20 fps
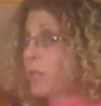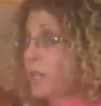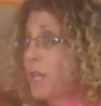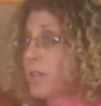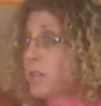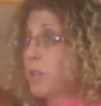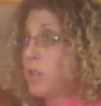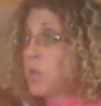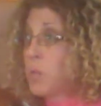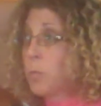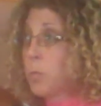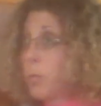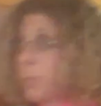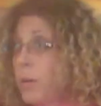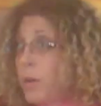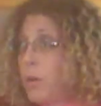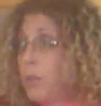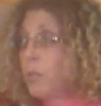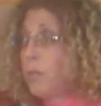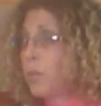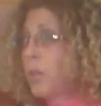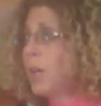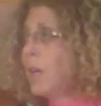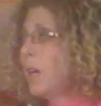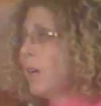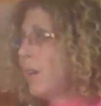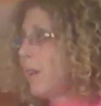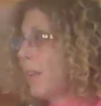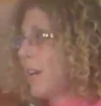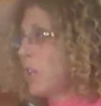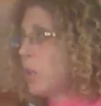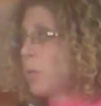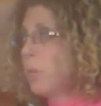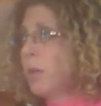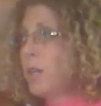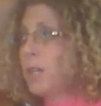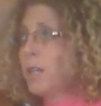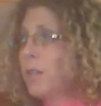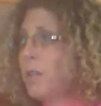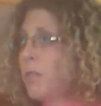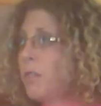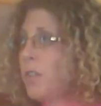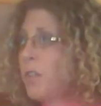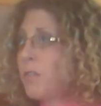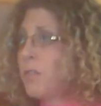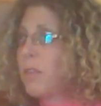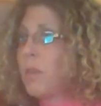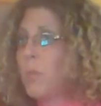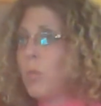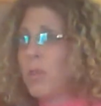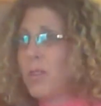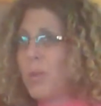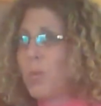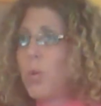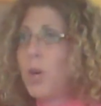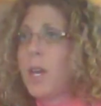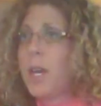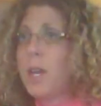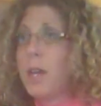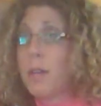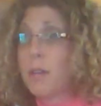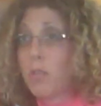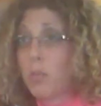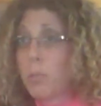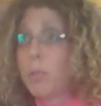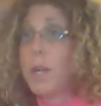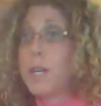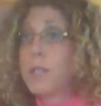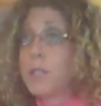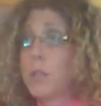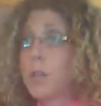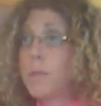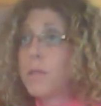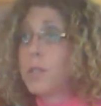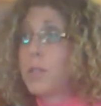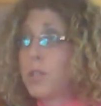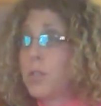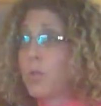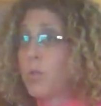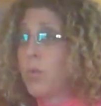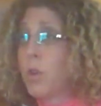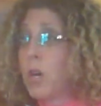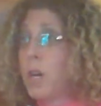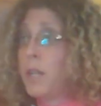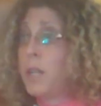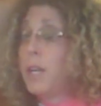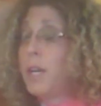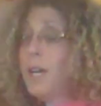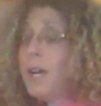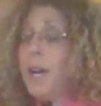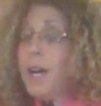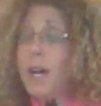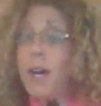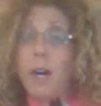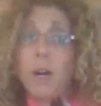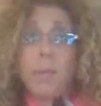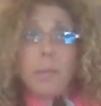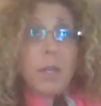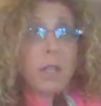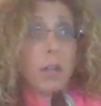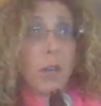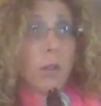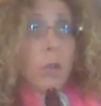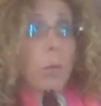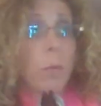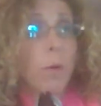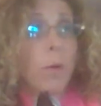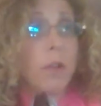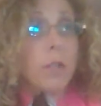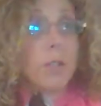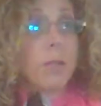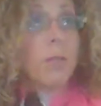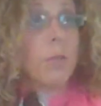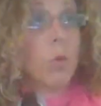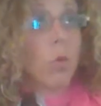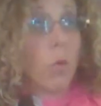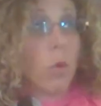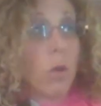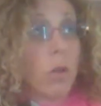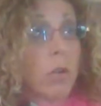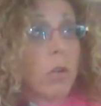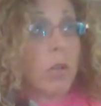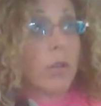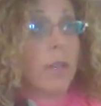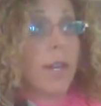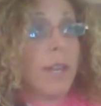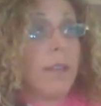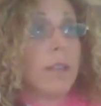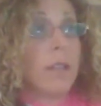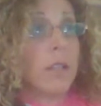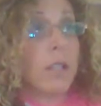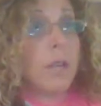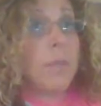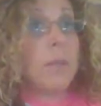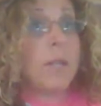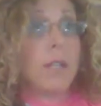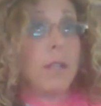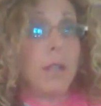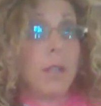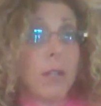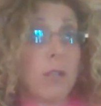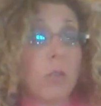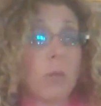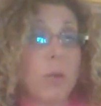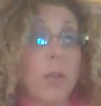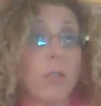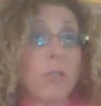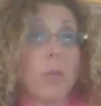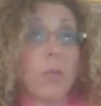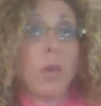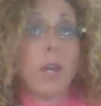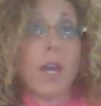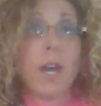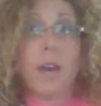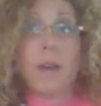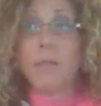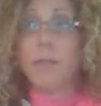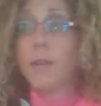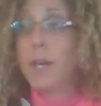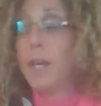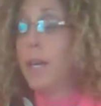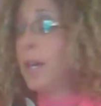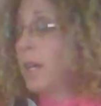stations proposed. That's pretty consistent with the way express service is run in other parts of the world, and the limited express that we have